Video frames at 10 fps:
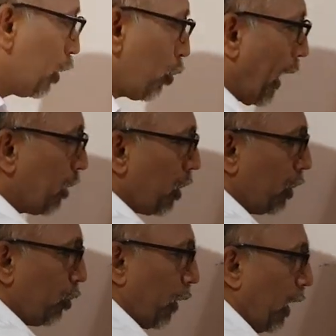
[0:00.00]
So x
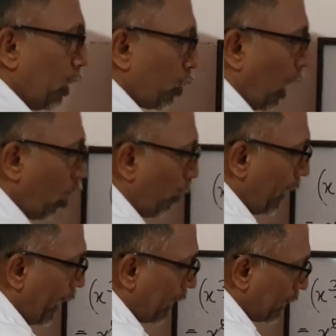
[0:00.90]
raised to 3. So how
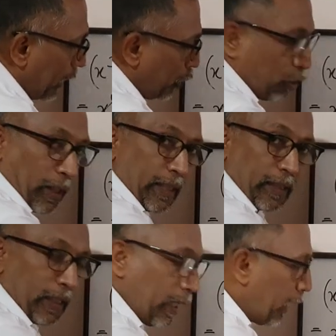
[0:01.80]
many x raised to
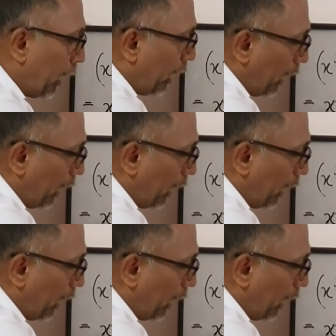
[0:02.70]
3s are there?